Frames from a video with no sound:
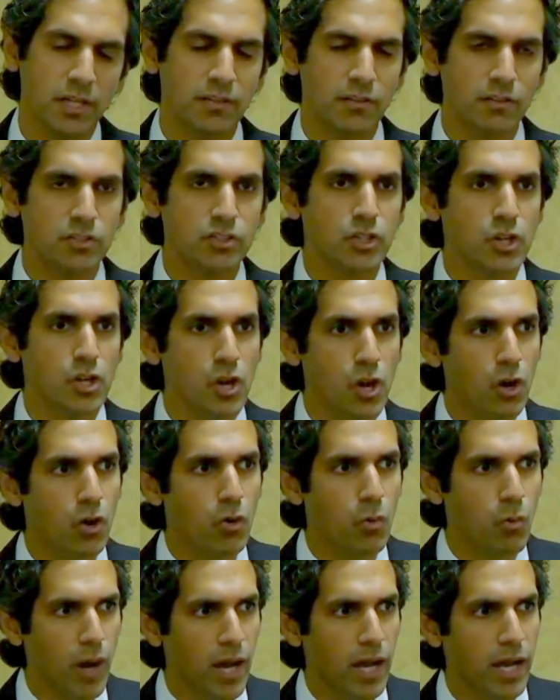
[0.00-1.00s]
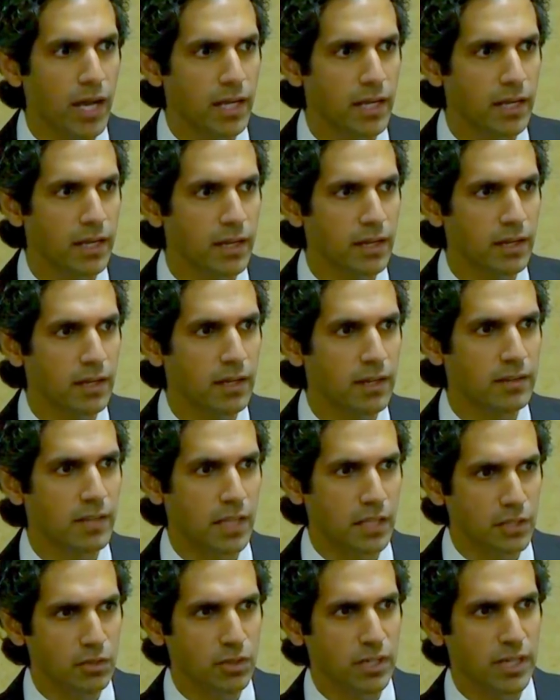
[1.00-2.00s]
there's no way
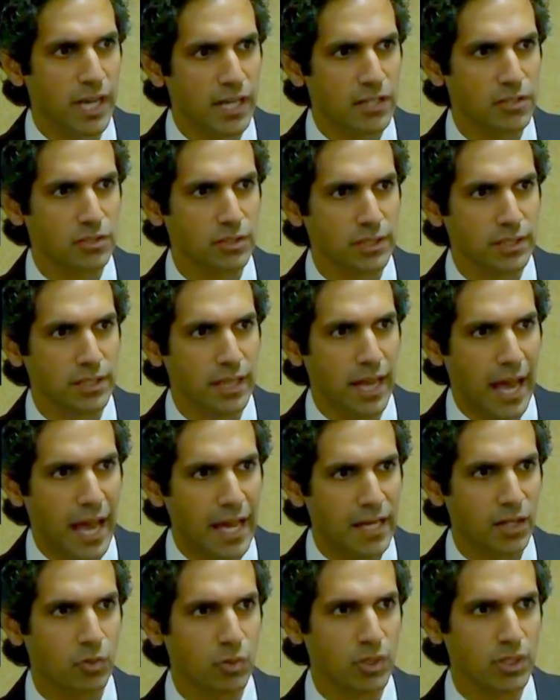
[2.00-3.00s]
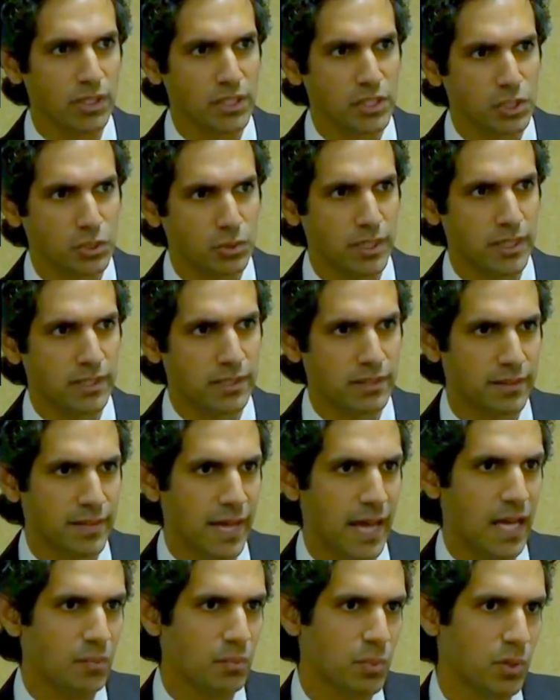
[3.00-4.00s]
that you can actually adequately treat
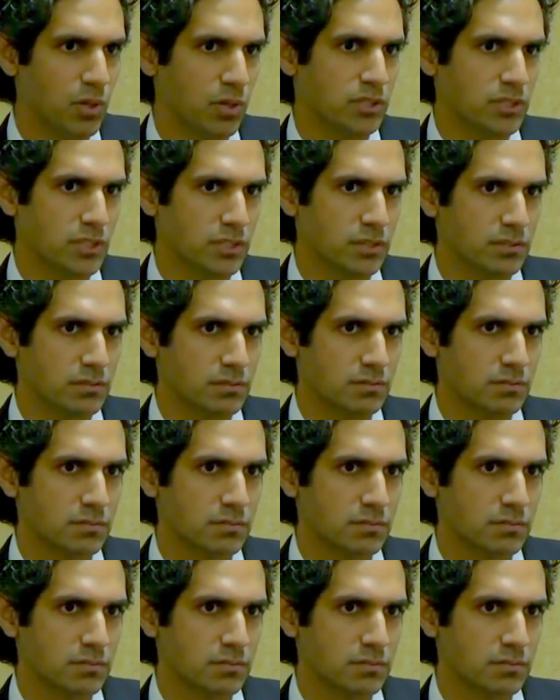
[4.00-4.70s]
that person.